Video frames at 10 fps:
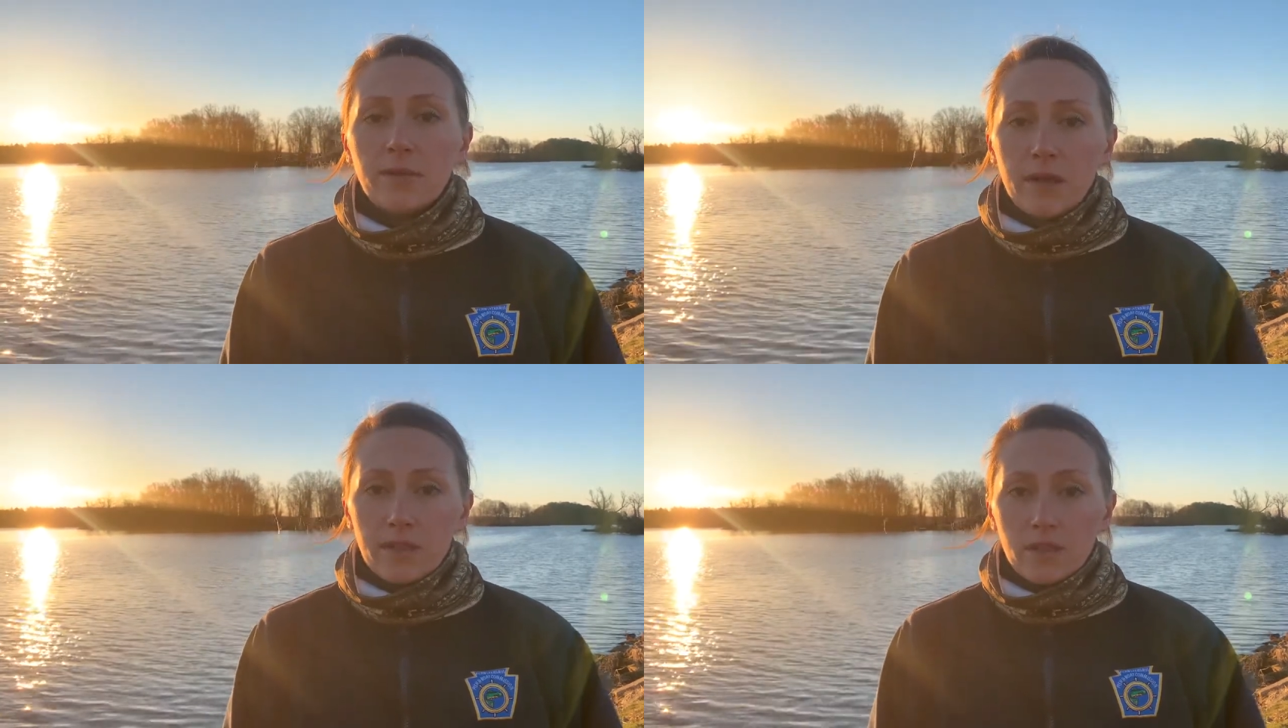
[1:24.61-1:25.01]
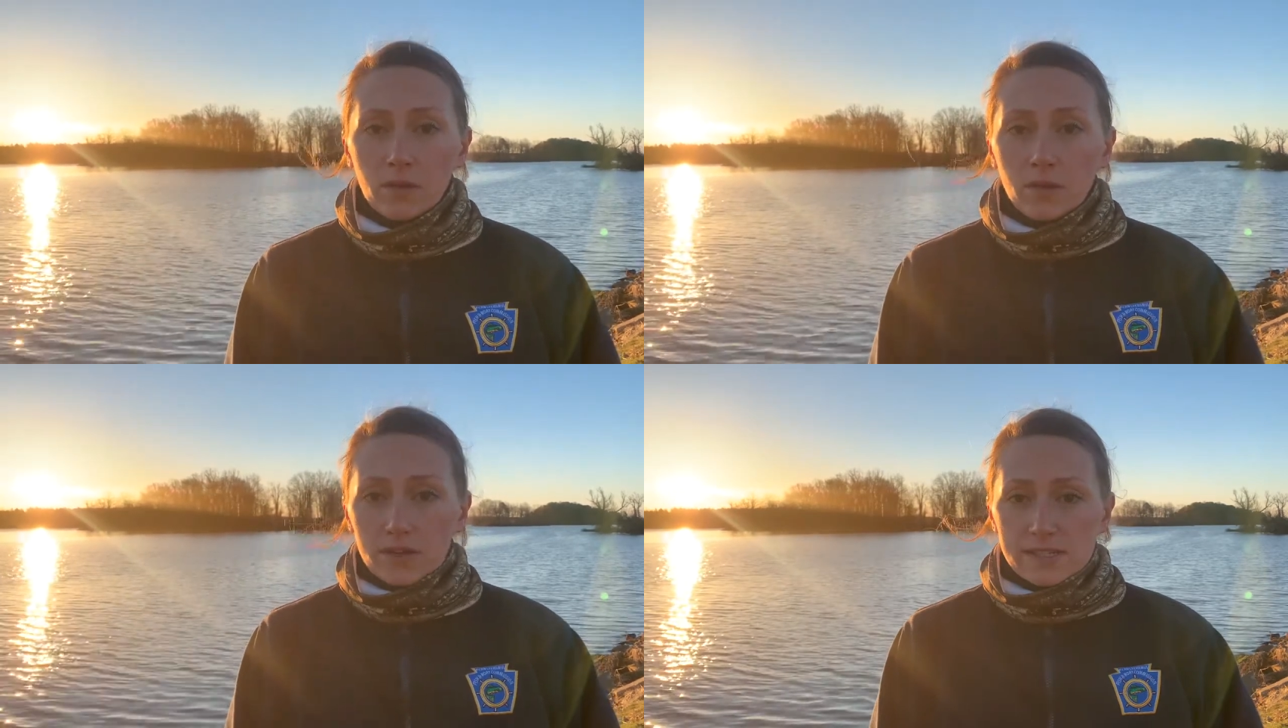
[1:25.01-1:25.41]
but
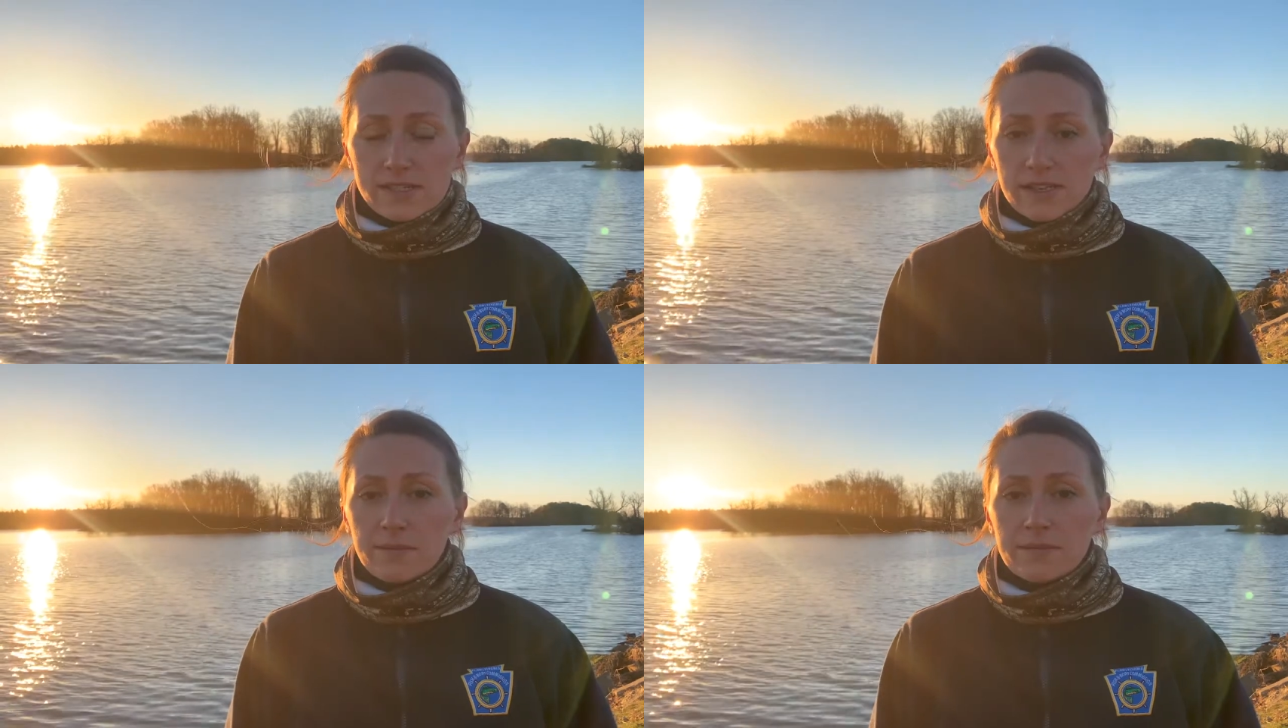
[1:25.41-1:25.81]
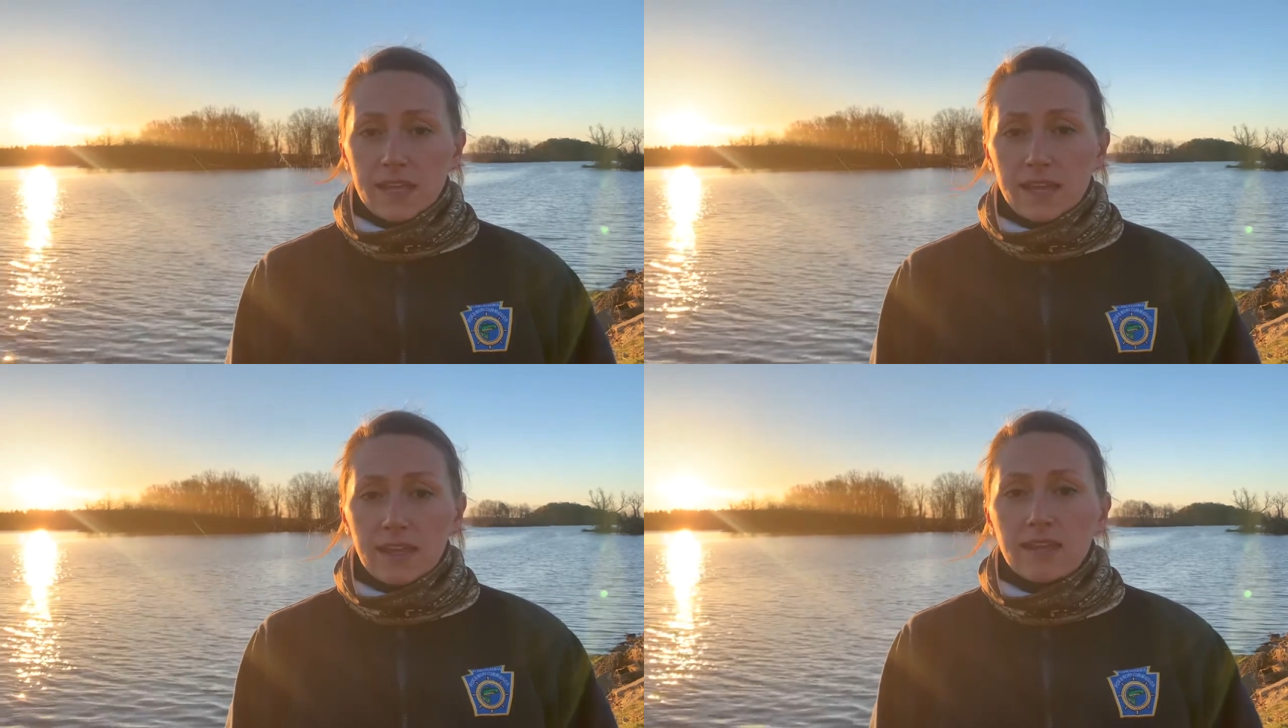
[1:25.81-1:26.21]
the courses that I'm
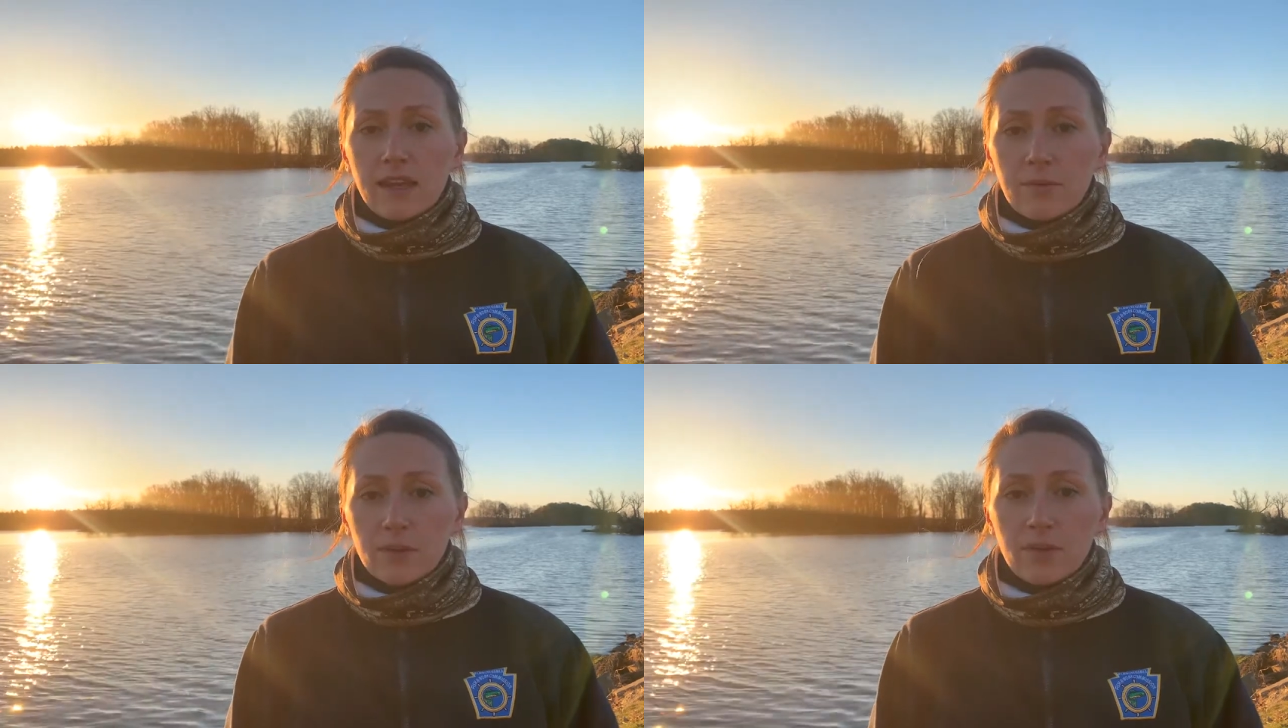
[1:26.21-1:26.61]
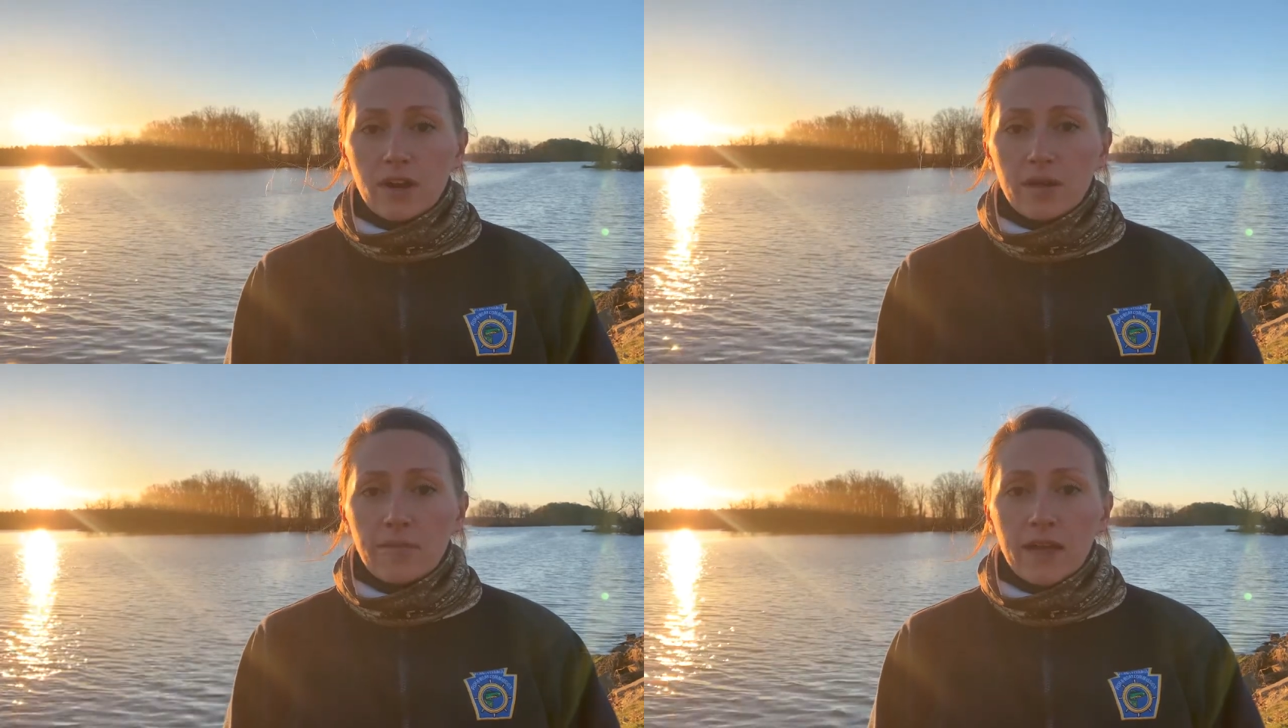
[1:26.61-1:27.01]
taking in that
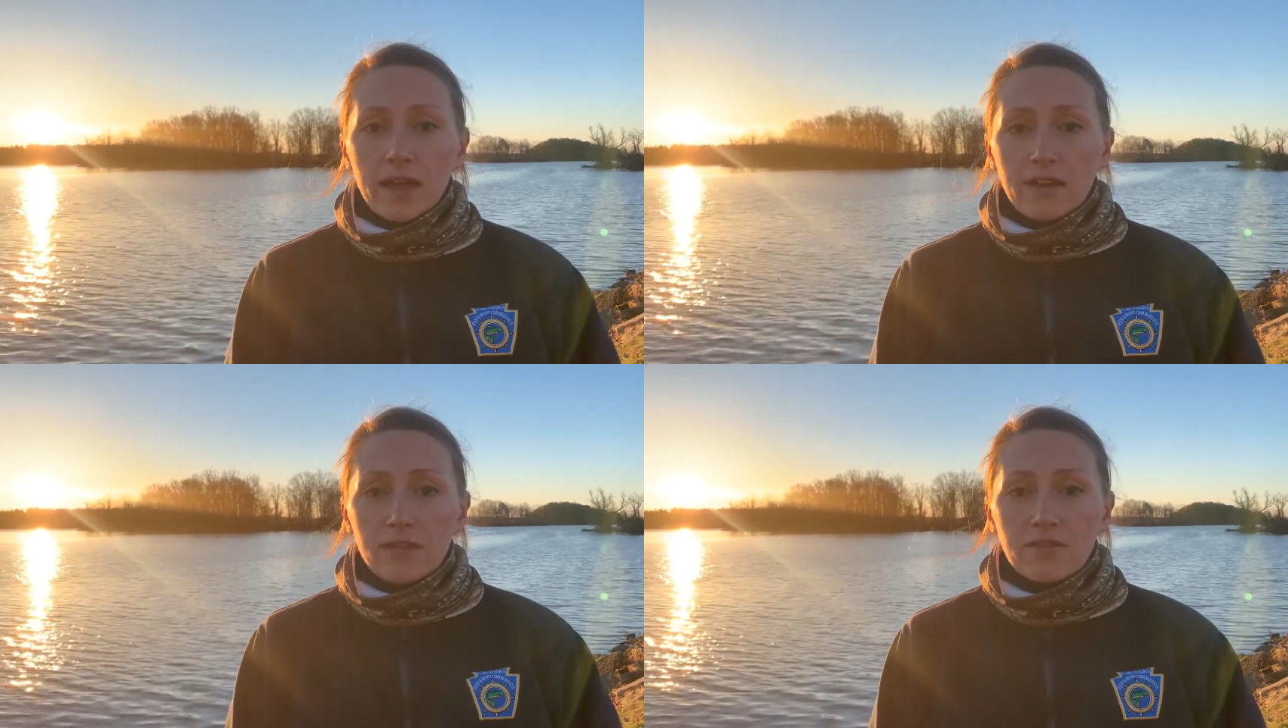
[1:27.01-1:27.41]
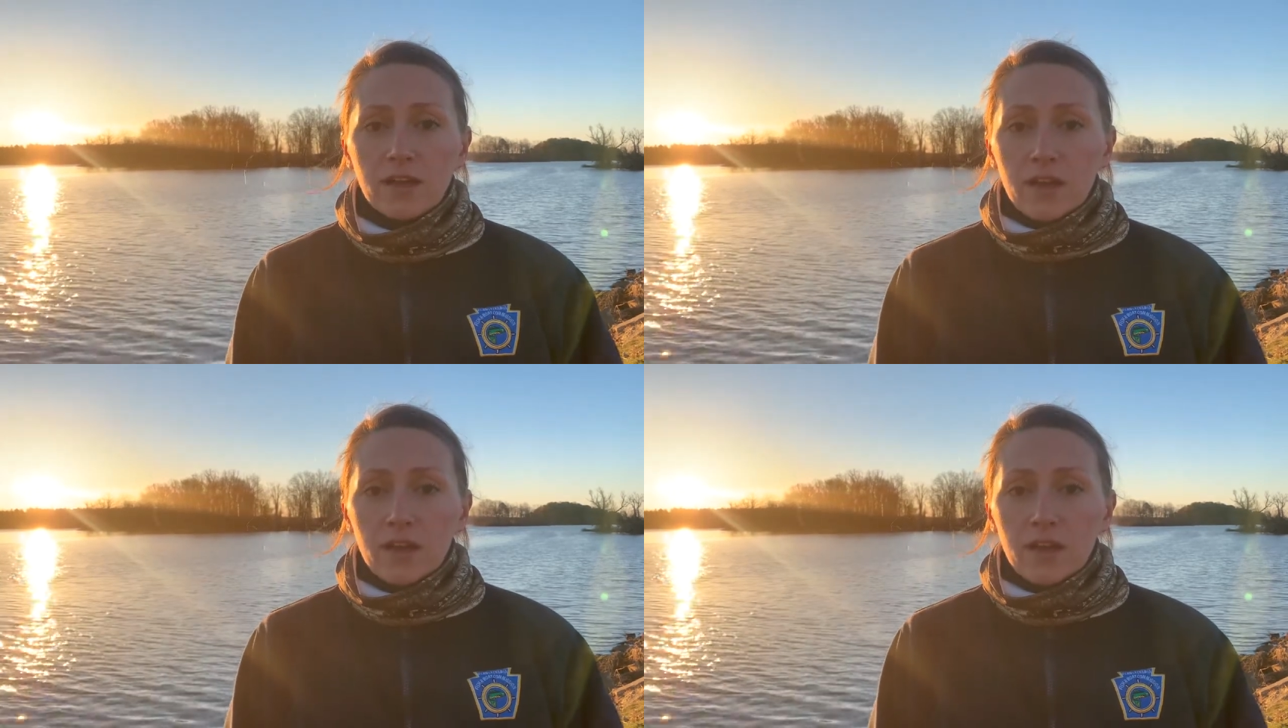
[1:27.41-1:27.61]
program have